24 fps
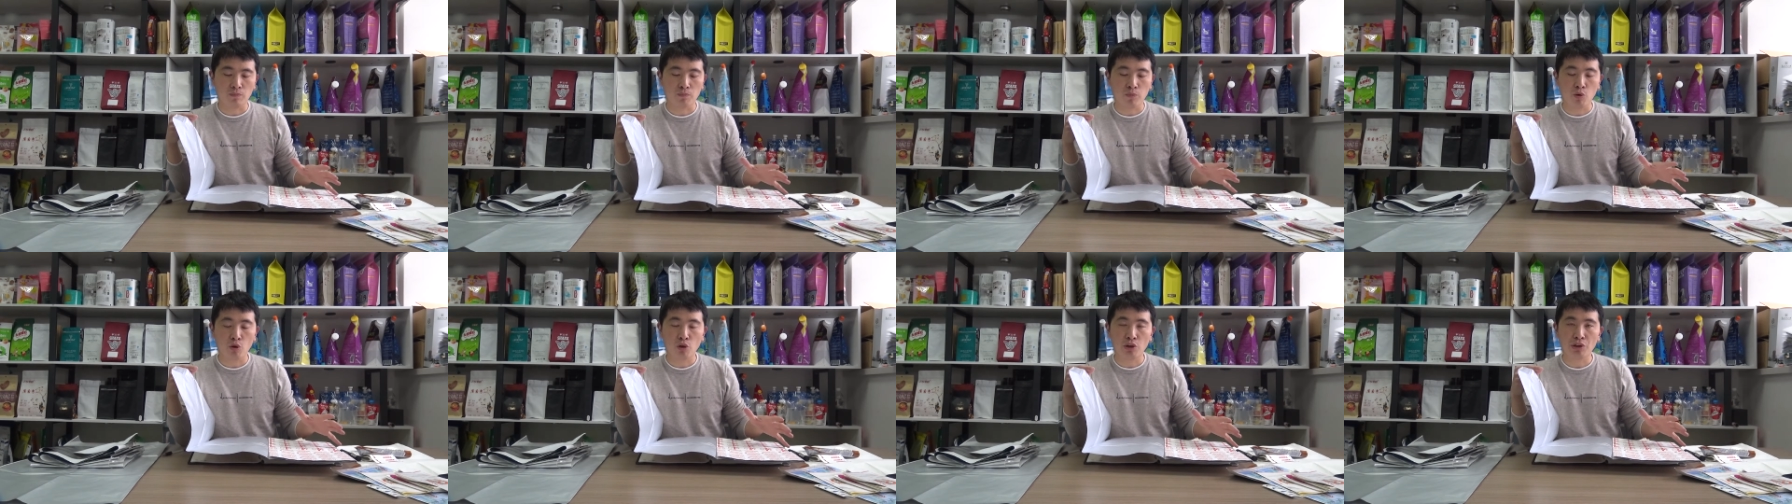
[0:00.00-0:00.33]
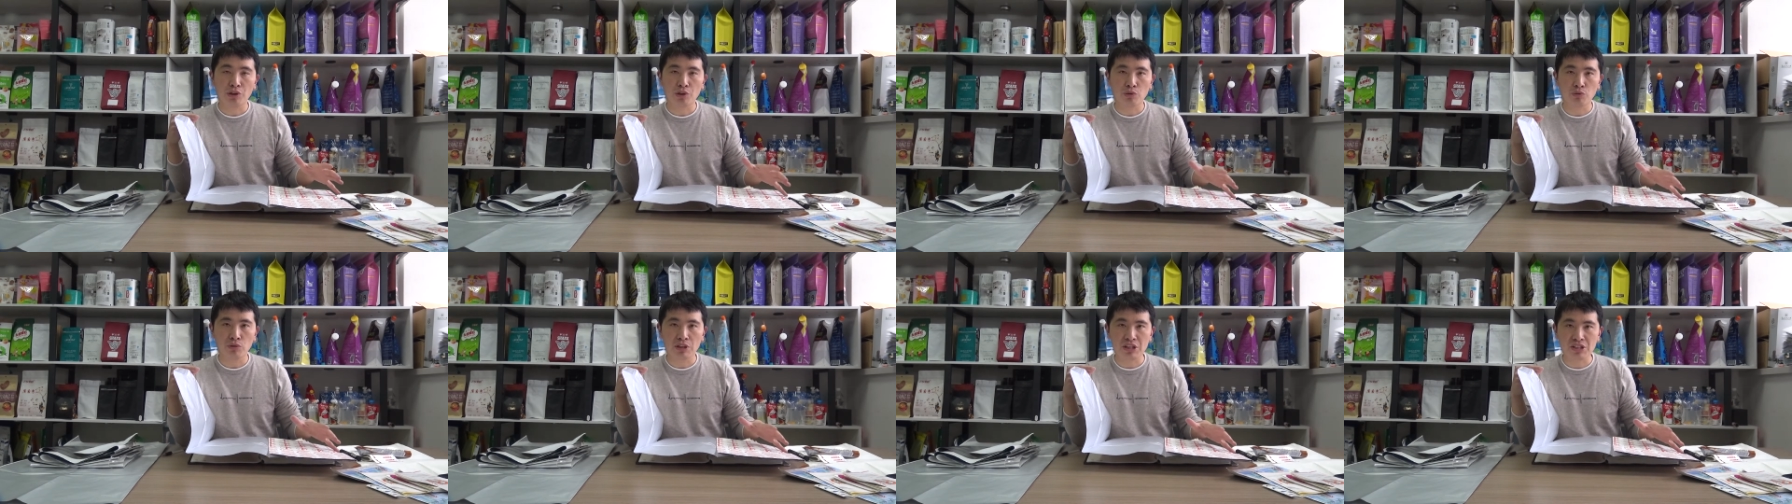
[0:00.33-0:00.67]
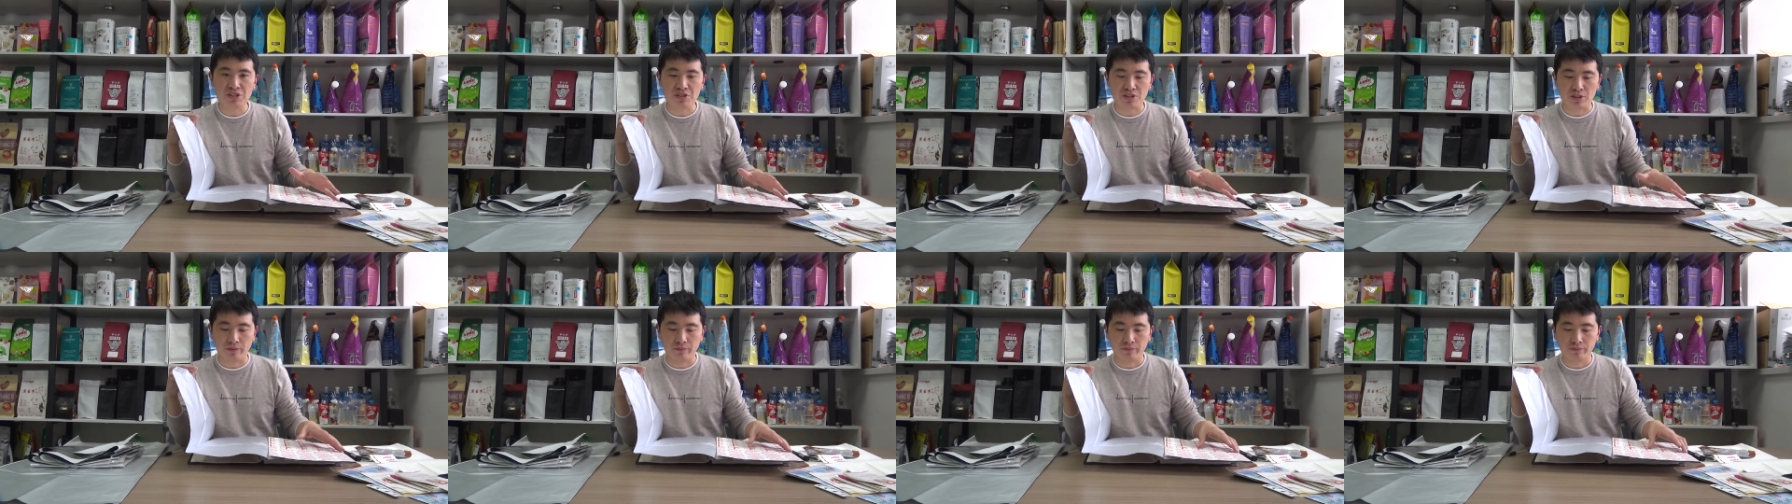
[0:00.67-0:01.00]

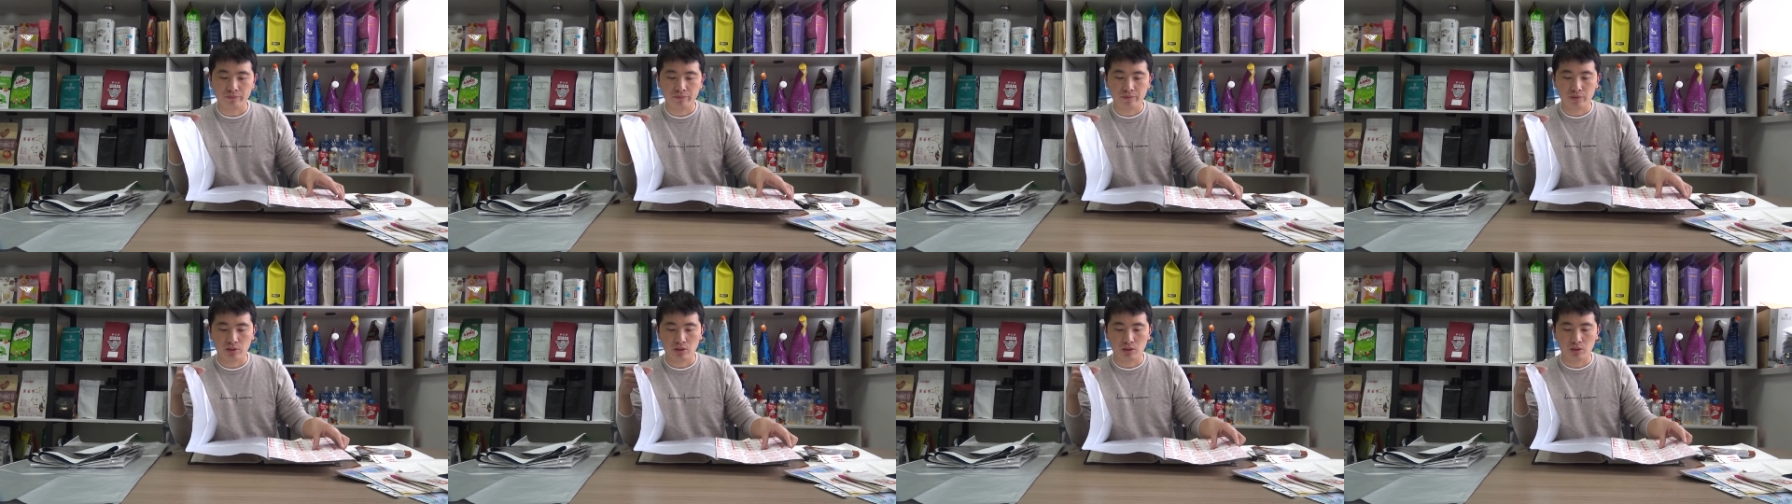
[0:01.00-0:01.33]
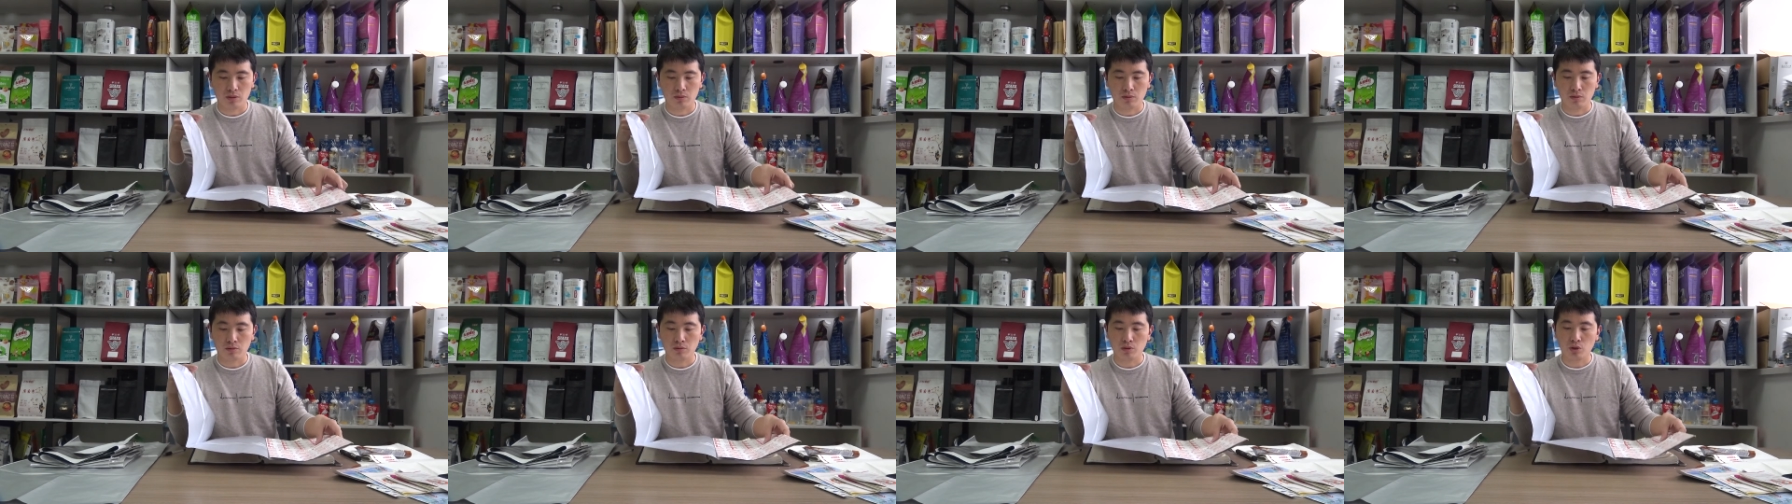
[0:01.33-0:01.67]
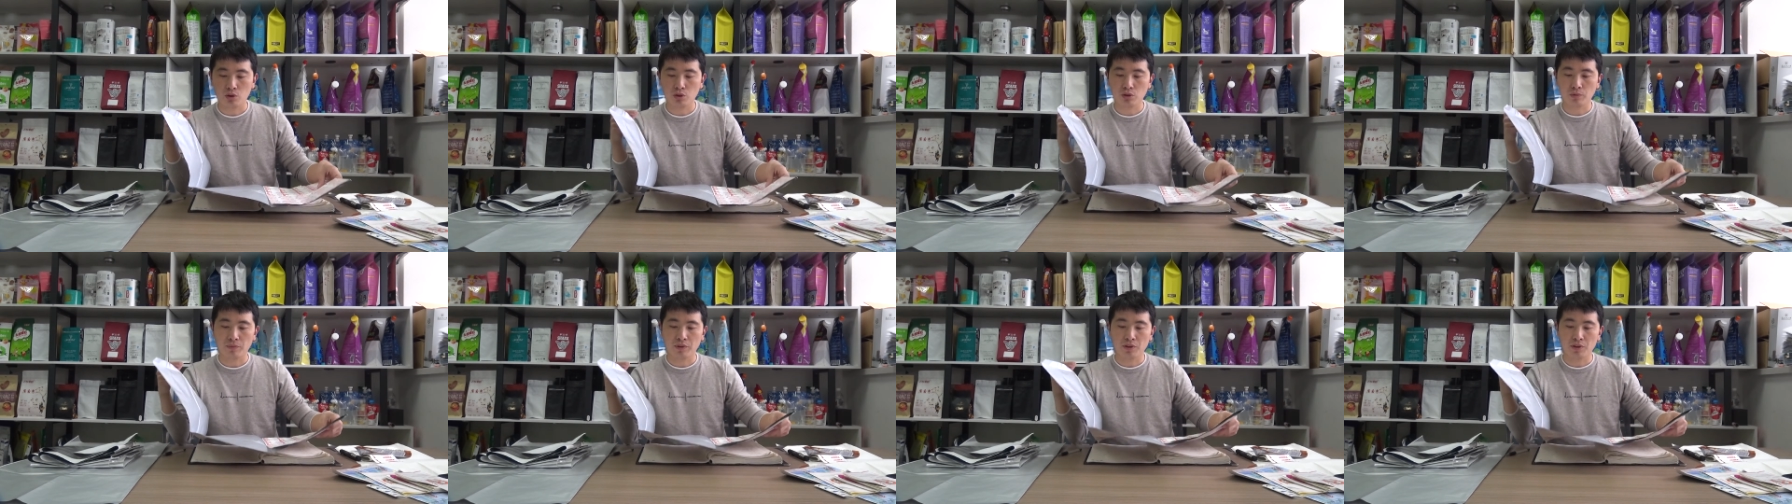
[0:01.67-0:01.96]
polyresin. Yeah, hot